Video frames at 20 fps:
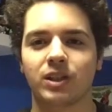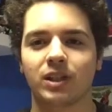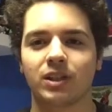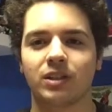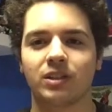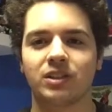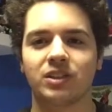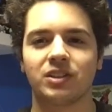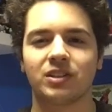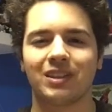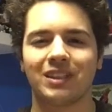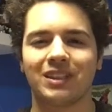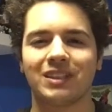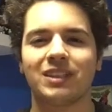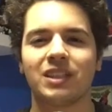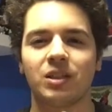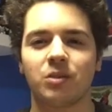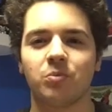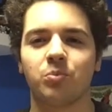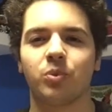Like, it
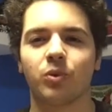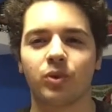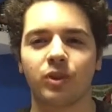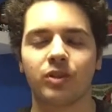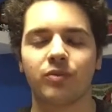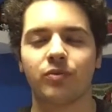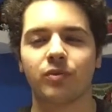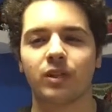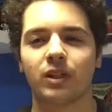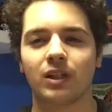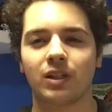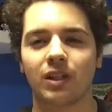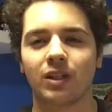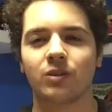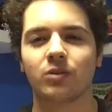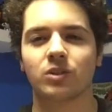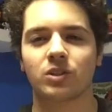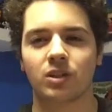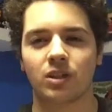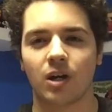did briefly.
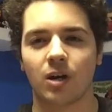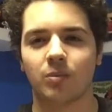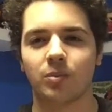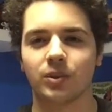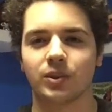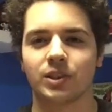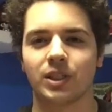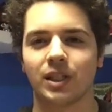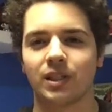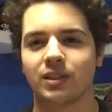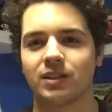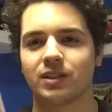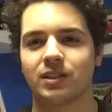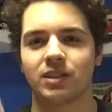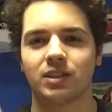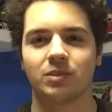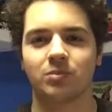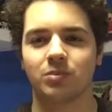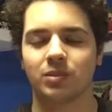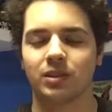Like, it was a couple
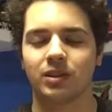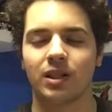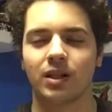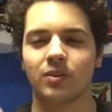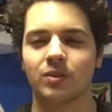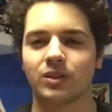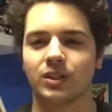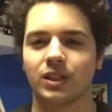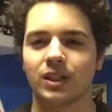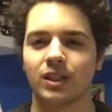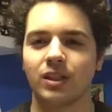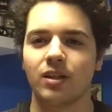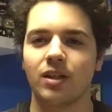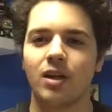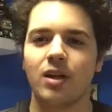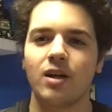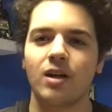sentences, but that was it.